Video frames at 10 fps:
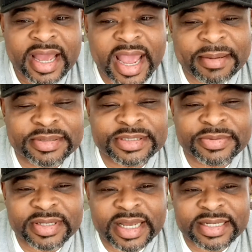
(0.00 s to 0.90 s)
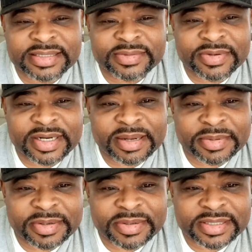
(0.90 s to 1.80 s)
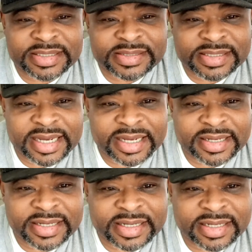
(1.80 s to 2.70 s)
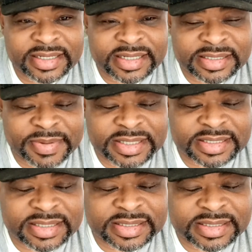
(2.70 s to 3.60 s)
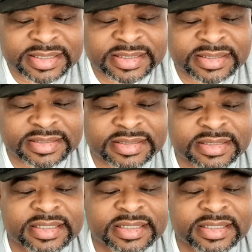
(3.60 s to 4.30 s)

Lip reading: able to relate to what I'm going to say, especially the sisters.